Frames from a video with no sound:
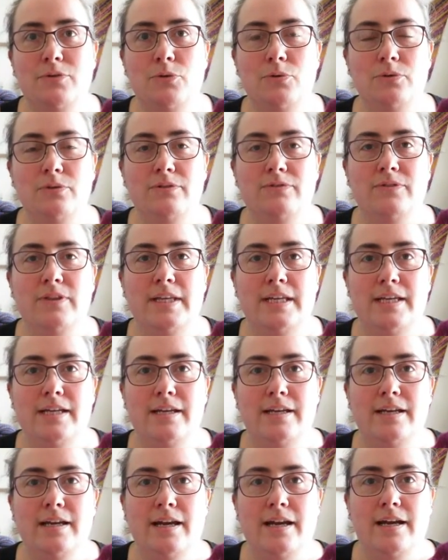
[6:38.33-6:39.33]
all of
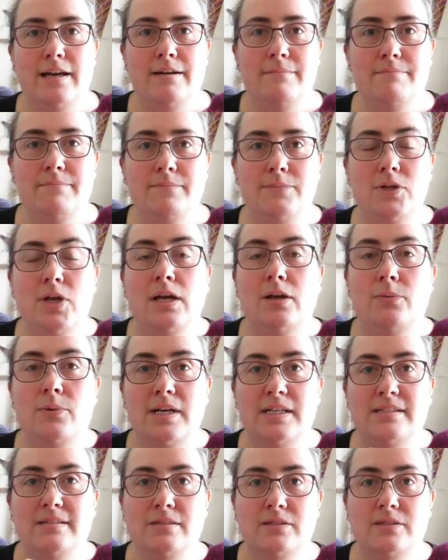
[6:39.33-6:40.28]
the colourways,